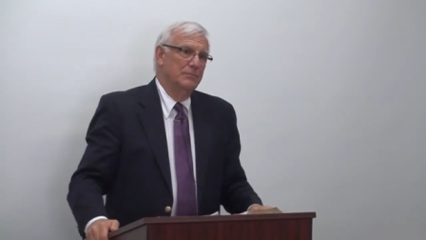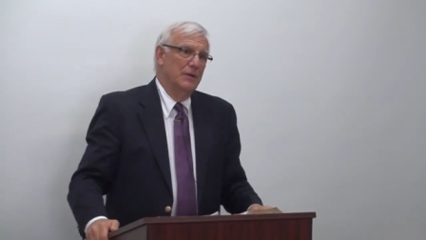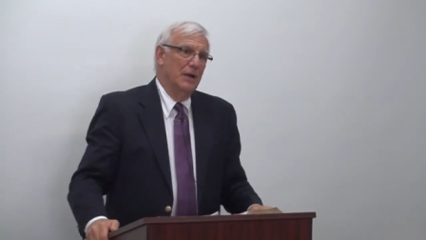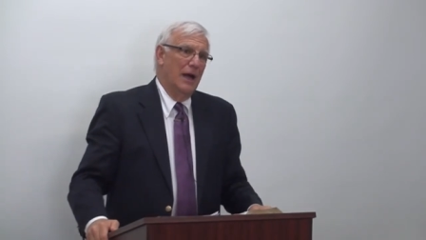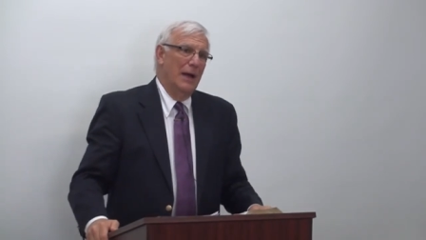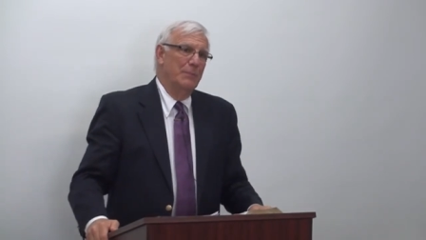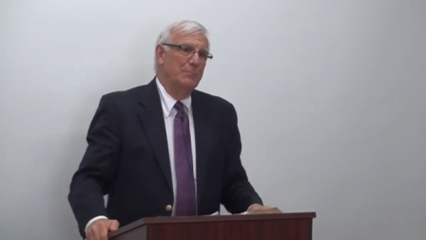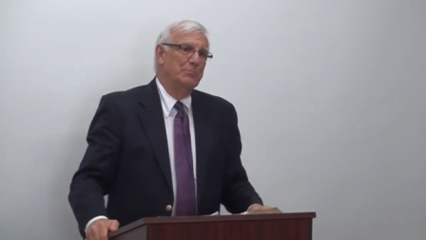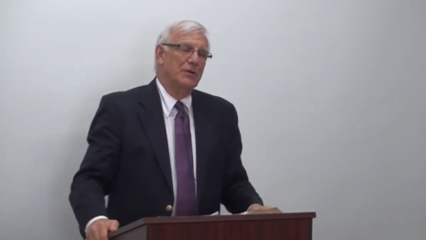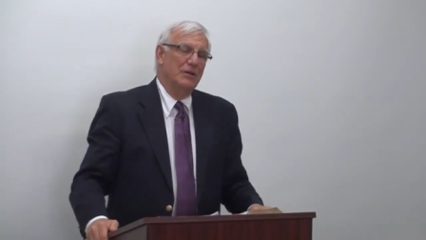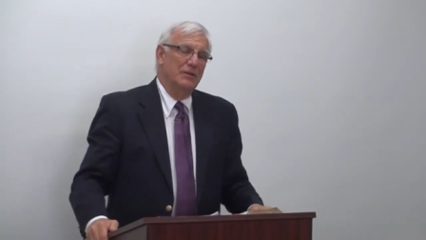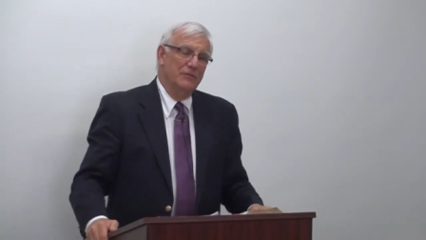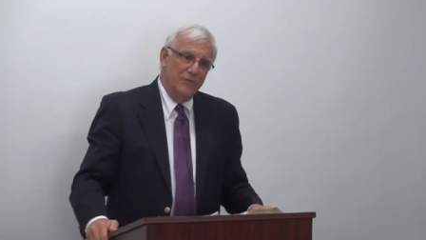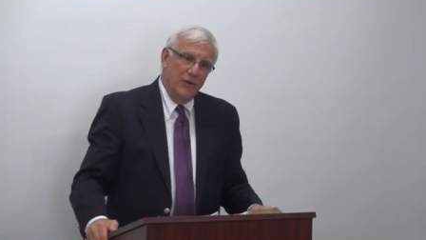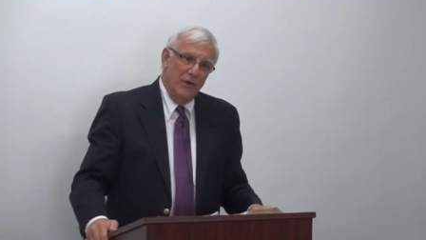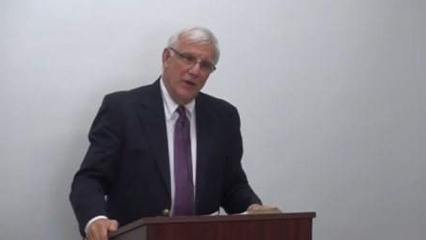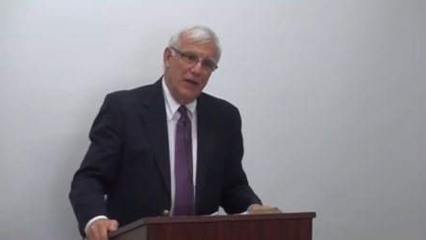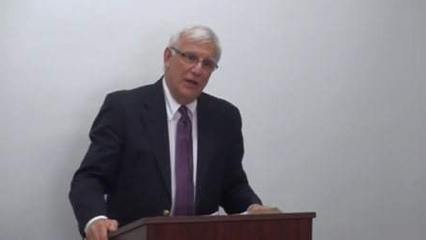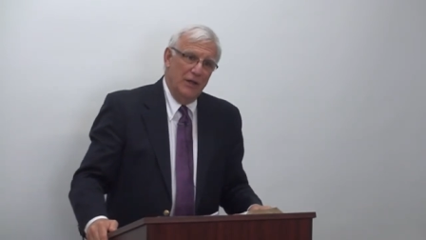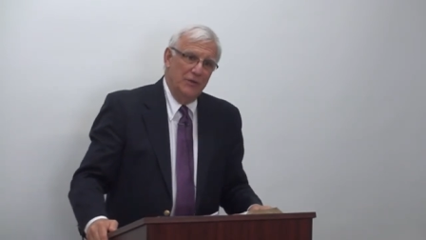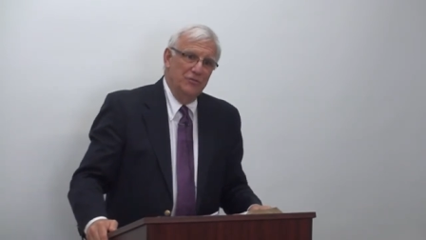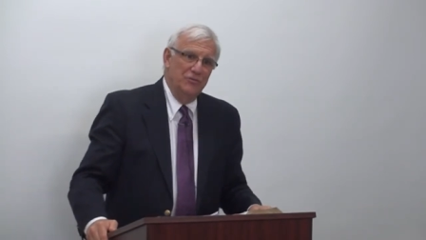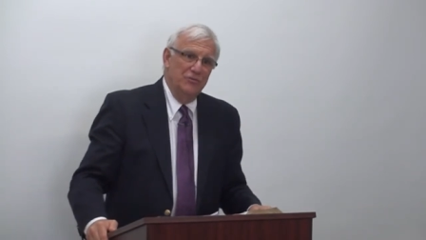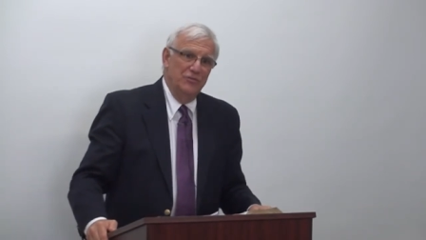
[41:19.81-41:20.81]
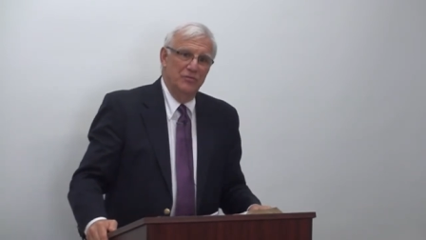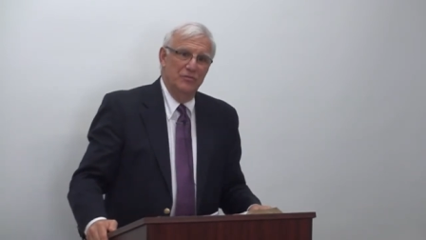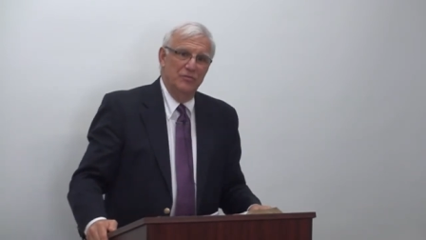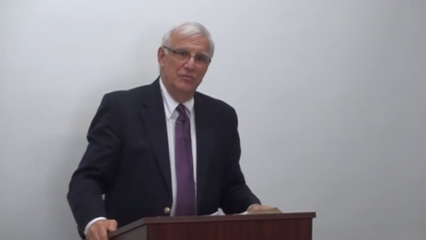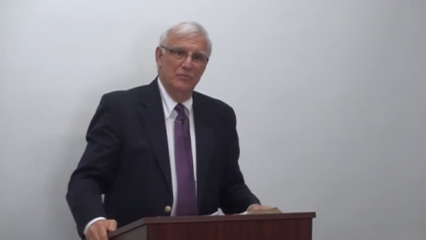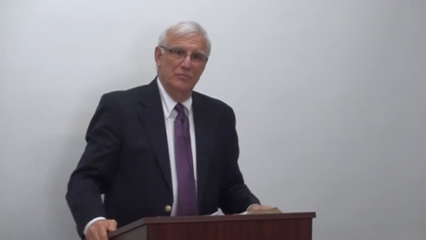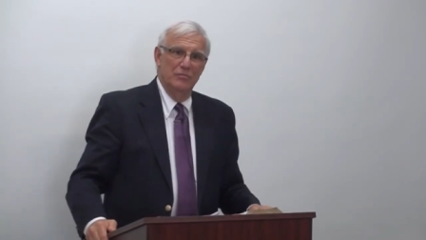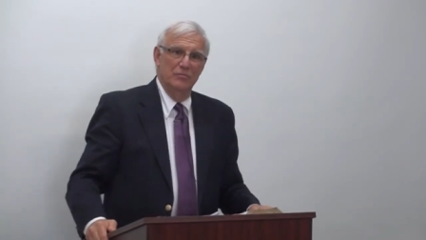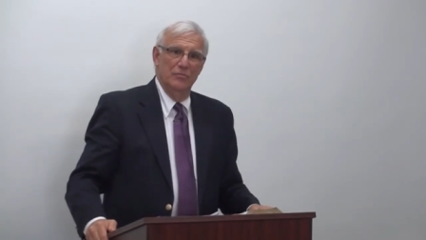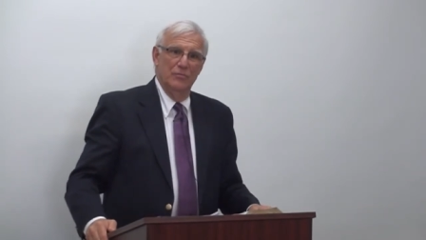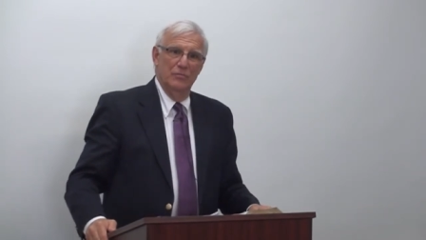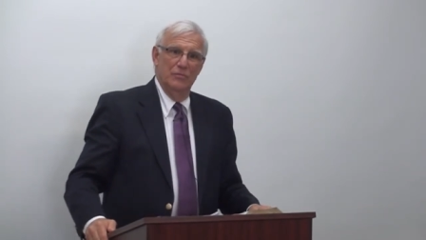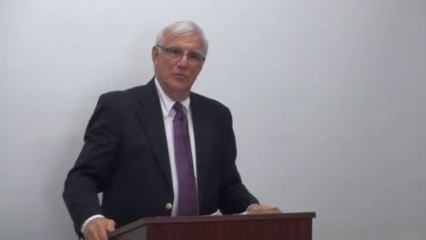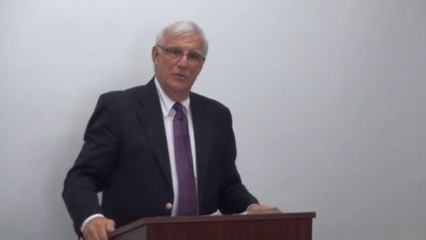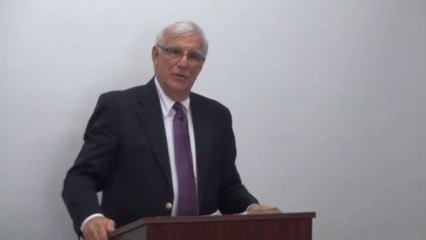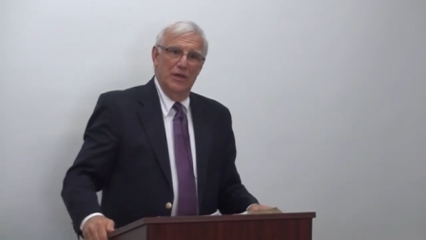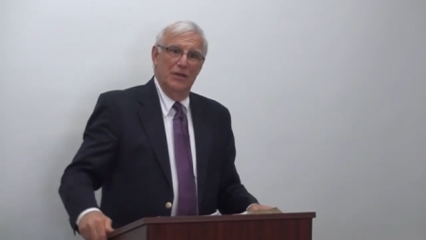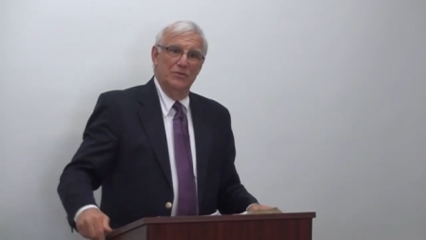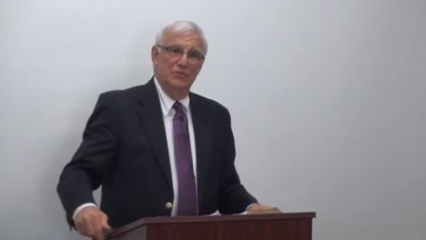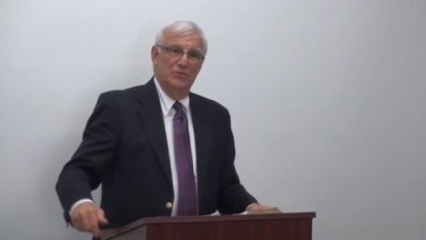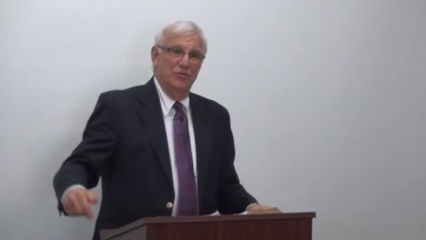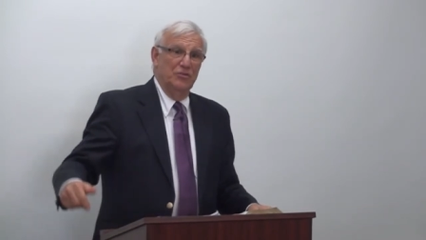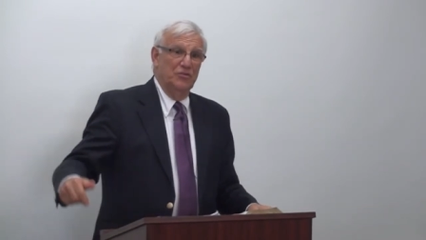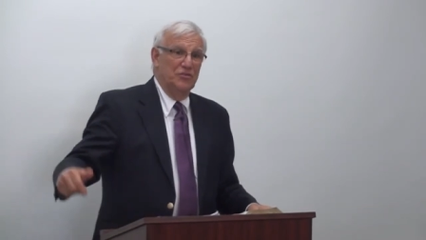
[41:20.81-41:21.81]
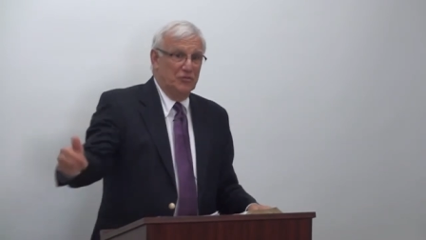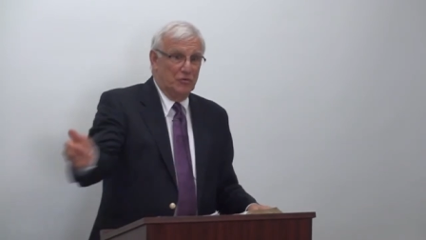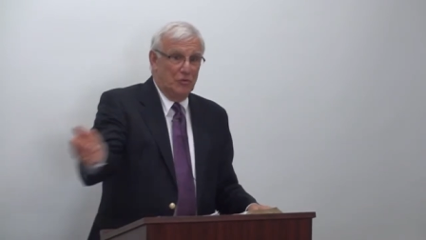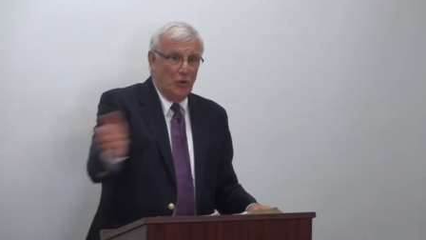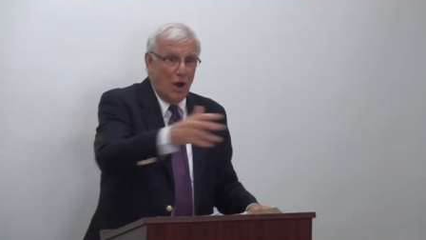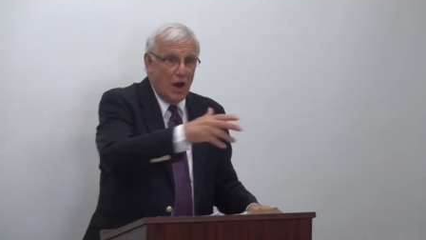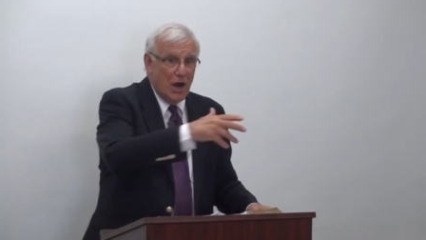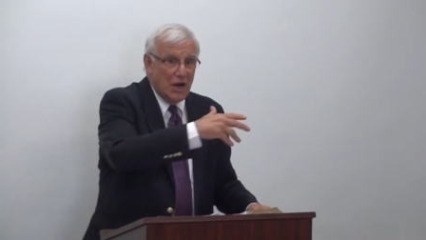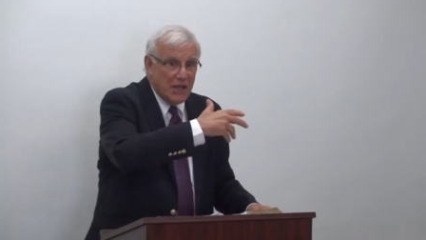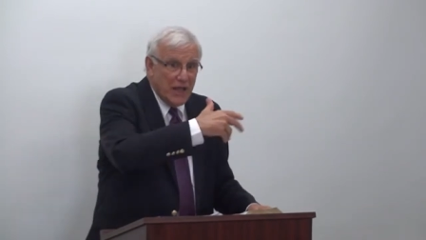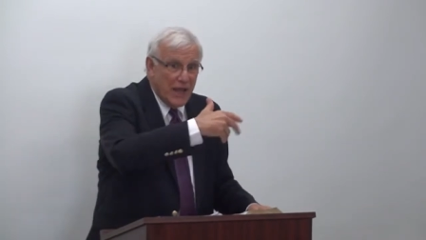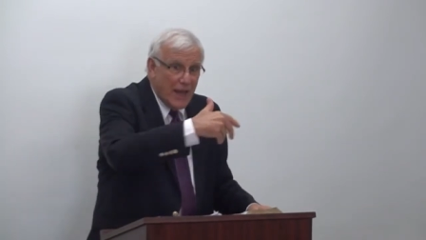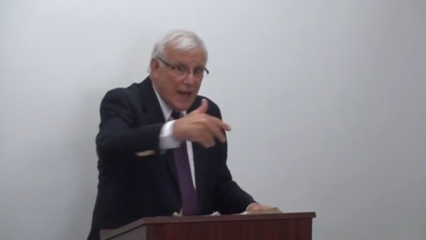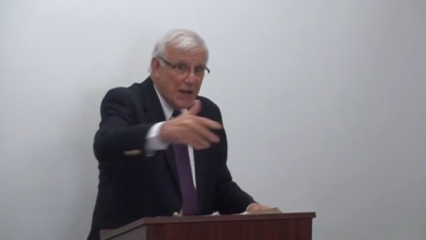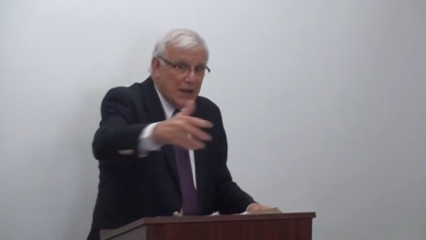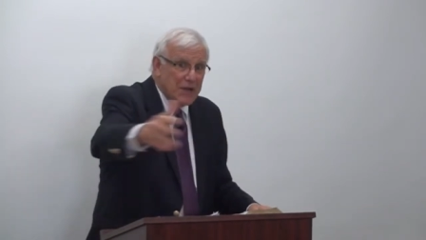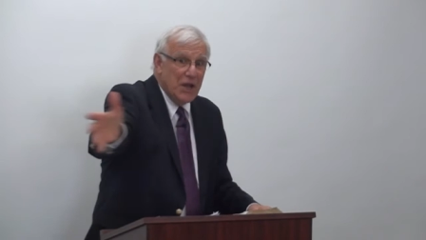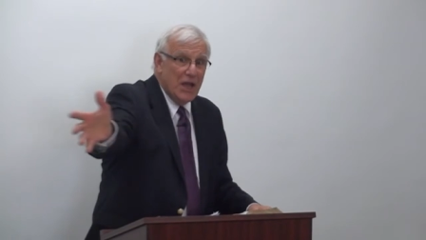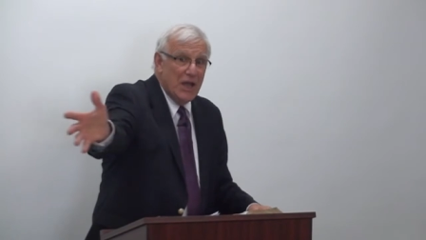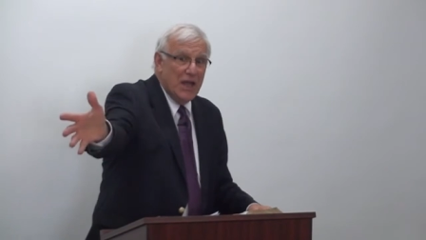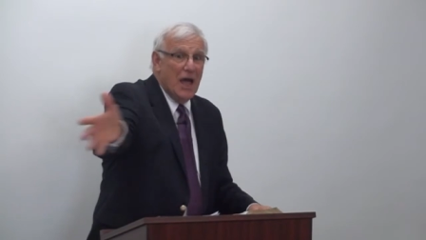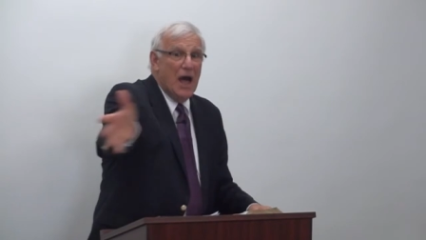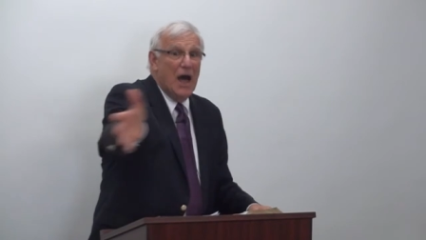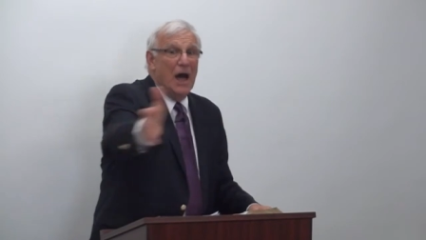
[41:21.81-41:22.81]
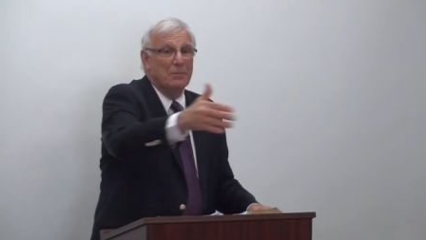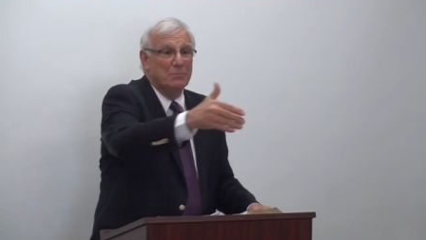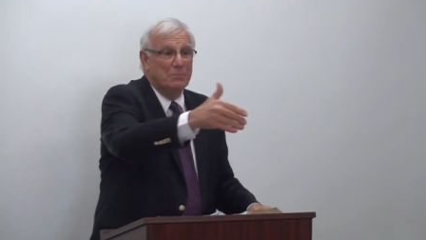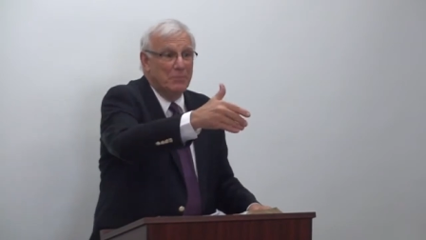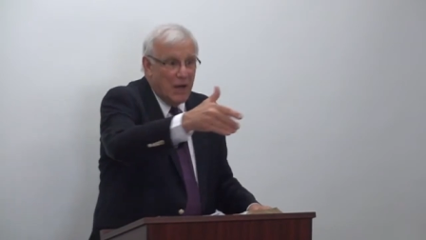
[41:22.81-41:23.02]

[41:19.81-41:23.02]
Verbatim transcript: I'm convinced that to start handing out